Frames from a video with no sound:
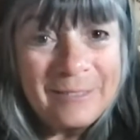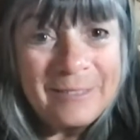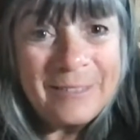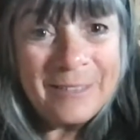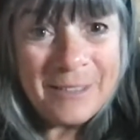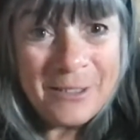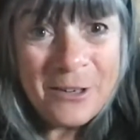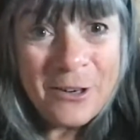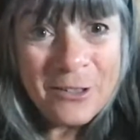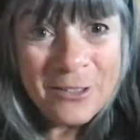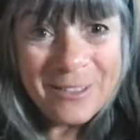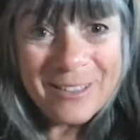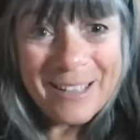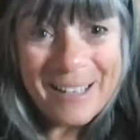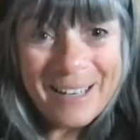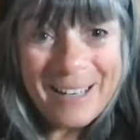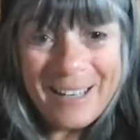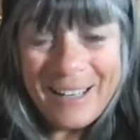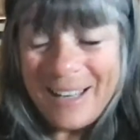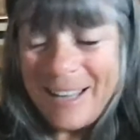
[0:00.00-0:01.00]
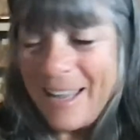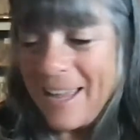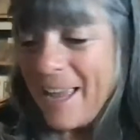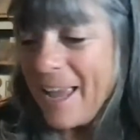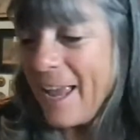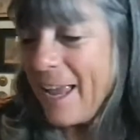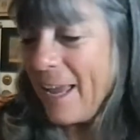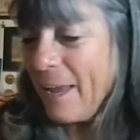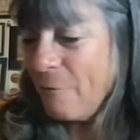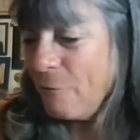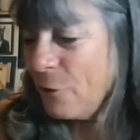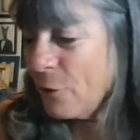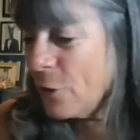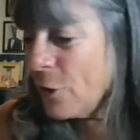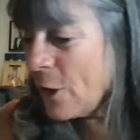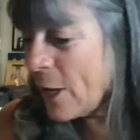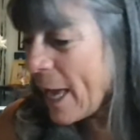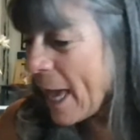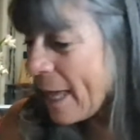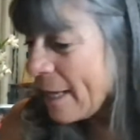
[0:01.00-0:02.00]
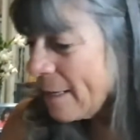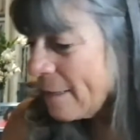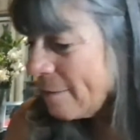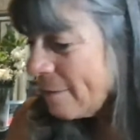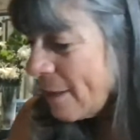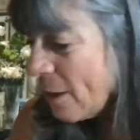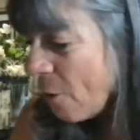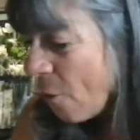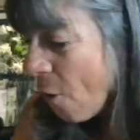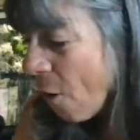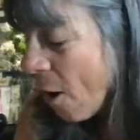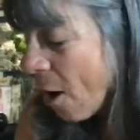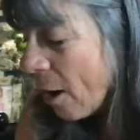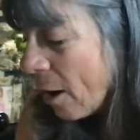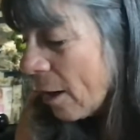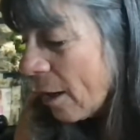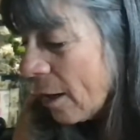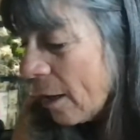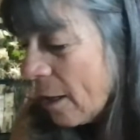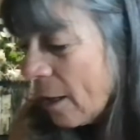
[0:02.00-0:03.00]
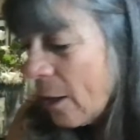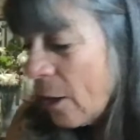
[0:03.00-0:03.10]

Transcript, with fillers: Seriously, if you look at it, there are